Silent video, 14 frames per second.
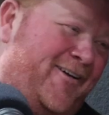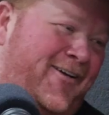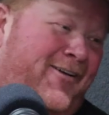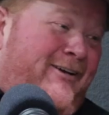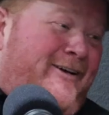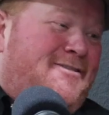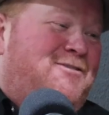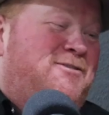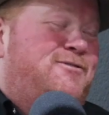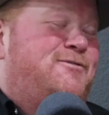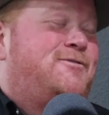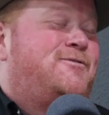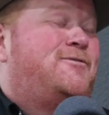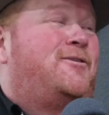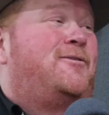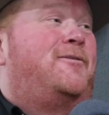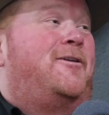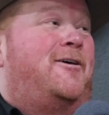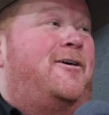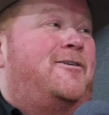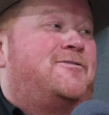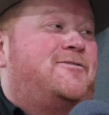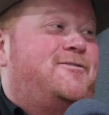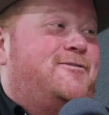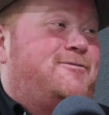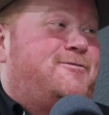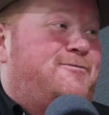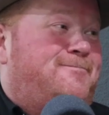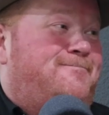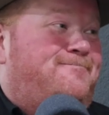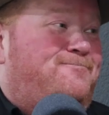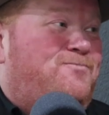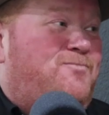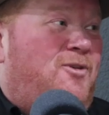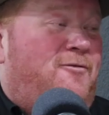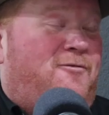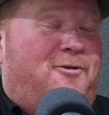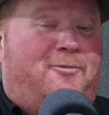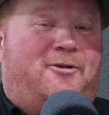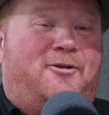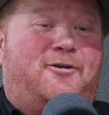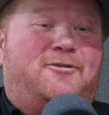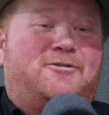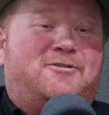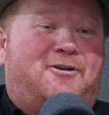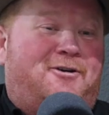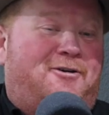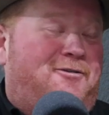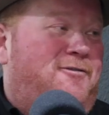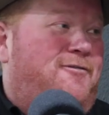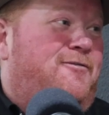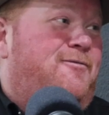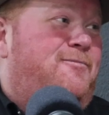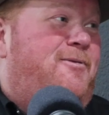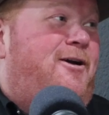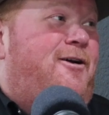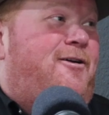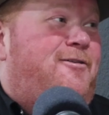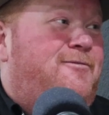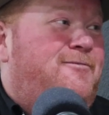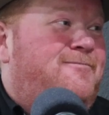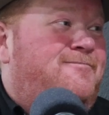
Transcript: And guess who is throwing eyes at us from the other side of the pack?